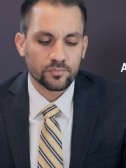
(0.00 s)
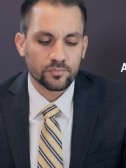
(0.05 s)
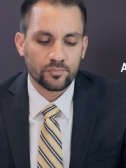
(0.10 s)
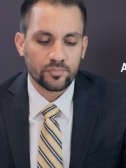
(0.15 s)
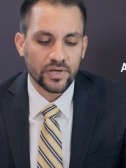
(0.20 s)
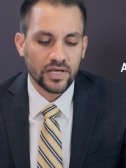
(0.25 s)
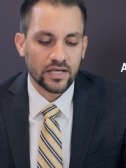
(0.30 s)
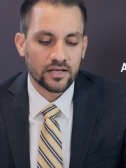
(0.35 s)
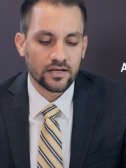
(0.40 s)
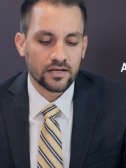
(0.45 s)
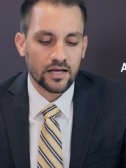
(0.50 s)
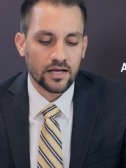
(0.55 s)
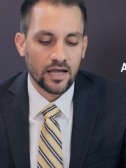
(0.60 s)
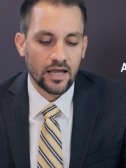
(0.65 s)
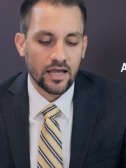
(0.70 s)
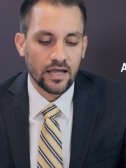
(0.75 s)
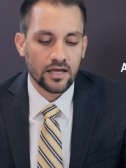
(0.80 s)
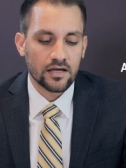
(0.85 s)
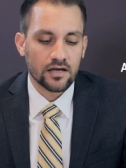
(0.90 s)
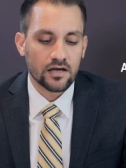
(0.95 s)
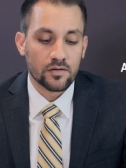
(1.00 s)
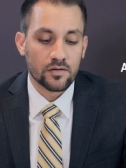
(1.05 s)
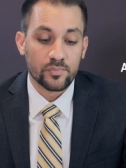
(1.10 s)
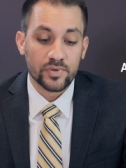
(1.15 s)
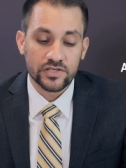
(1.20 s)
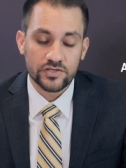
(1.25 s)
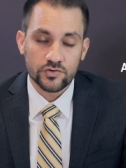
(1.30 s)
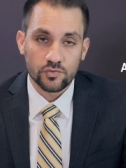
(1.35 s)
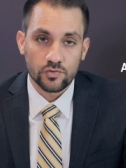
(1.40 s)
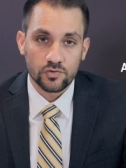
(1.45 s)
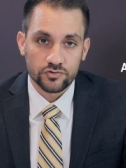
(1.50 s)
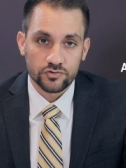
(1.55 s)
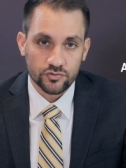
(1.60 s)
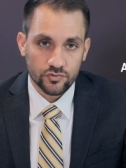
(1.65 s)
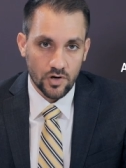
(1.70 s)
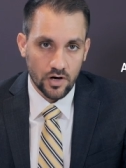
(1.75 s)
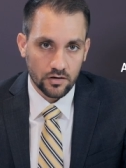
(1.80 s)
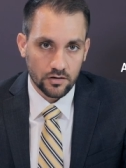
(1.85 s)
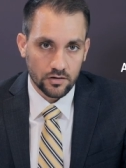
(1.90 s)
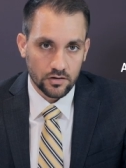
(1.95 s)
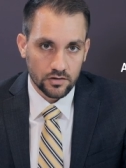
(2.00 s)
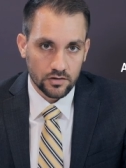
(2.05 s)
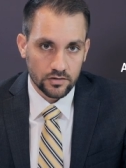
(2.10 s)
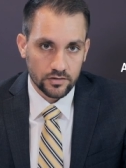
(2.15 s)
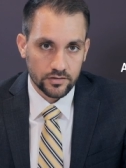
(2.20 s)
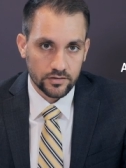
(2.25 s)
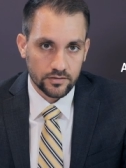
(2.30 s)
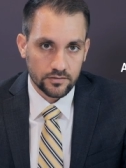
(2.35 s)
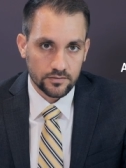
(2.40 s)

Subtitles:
been a habitual drunkard?